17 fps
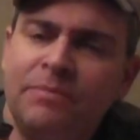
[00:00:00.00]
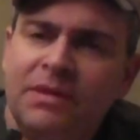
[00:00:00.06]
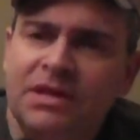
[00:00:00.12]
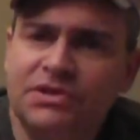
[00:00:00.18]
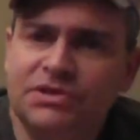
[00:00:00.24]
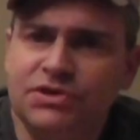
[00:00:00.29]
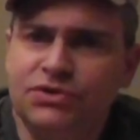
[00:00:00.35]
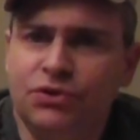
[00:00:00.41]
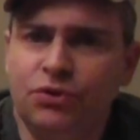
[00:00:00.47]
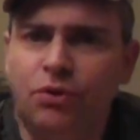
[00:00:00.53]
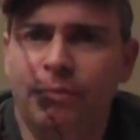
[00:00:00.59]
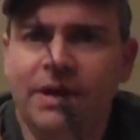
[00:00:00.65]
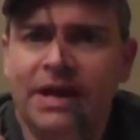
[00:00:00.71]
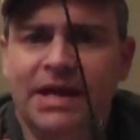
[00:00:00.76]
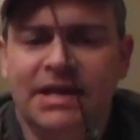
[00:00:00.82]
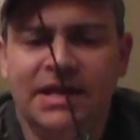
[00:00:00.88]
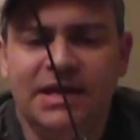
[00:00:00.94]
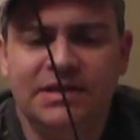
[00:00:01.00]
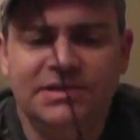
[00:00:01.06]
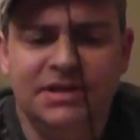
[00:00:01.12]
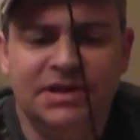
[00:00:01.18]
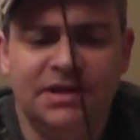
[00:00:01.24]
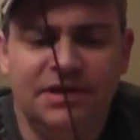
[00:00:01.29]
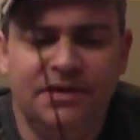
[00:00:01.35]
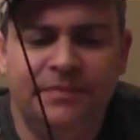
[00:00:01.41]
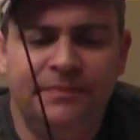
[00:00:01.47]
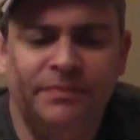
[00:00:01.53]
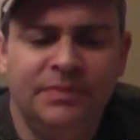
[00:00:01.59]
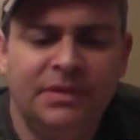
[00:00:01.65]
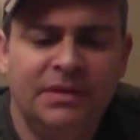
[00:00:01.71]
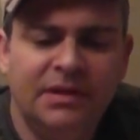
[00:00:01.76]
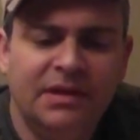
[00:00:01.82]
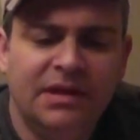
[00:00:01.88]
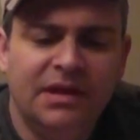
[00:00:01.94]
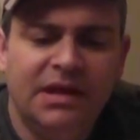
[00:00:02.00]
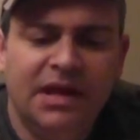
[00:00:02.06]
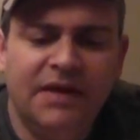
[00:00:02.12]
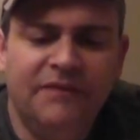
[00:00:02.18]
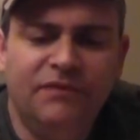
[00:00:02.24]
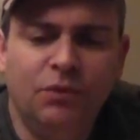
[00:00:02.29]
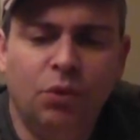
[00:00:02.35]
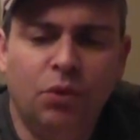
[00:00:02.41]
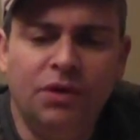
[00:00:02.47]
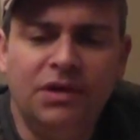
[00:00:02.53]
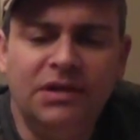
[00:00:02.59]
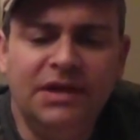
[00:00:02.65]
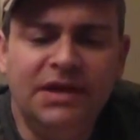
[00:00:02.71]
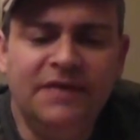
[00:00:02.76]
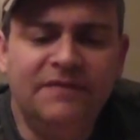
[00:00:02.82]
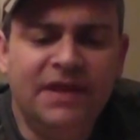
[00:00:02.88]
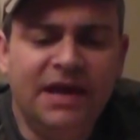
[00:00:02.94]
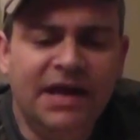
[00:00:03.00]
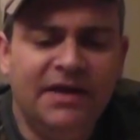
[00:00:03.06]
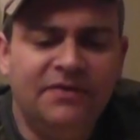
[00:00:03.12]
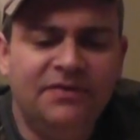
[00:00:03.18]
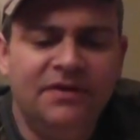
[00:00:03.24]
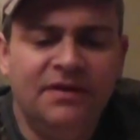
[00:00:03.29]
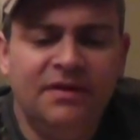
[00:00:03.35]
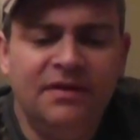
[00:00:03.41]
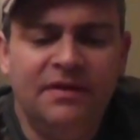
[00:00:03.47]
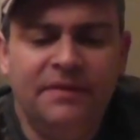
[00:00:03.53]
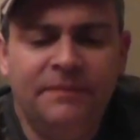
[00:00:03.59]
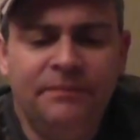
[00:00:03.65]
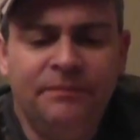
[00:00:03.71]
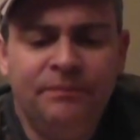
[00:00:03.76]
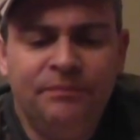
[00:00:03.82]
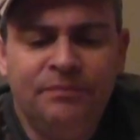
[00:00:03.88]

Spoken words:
It's a dual band antenna. If you want to leave the antenna,